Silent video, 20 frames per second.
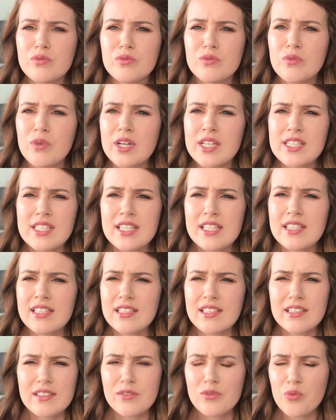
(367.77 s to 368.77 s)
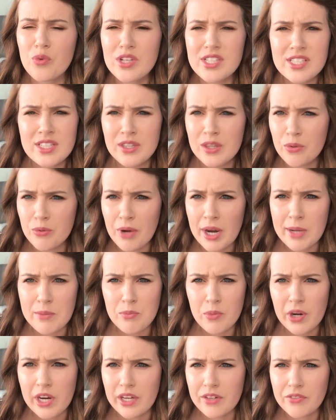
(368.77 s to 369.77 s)
wasn't the right
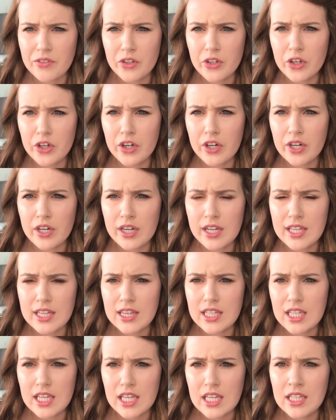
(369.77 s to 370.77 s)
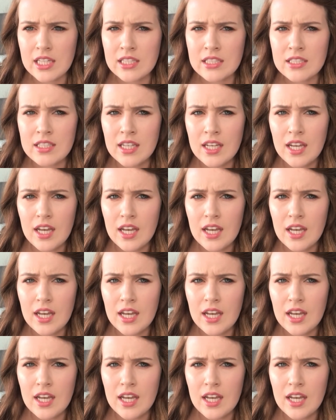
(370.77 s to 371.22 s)
brand for her in the end.